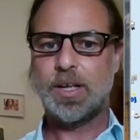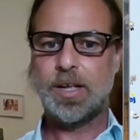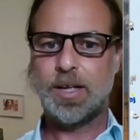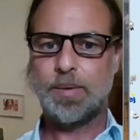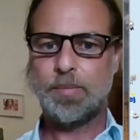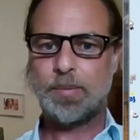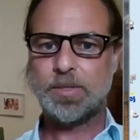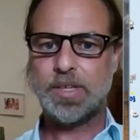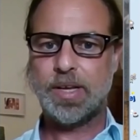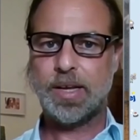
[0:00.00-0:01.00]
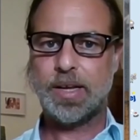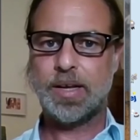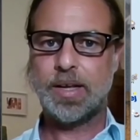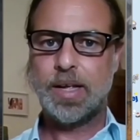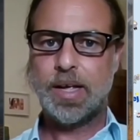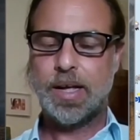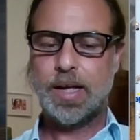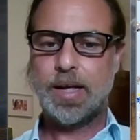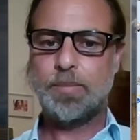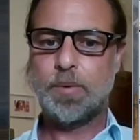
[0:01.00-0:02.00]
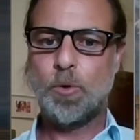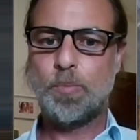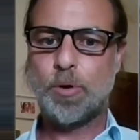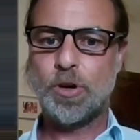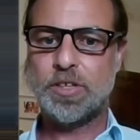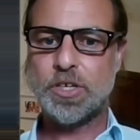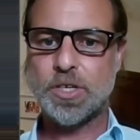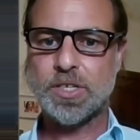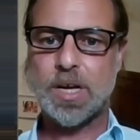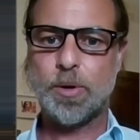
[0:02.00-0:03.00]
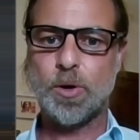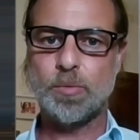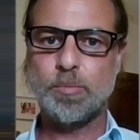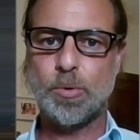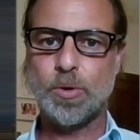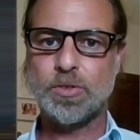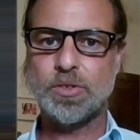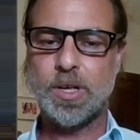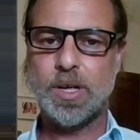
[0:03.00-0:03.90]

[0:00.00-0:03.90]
I'm seeing more politicians coming on board,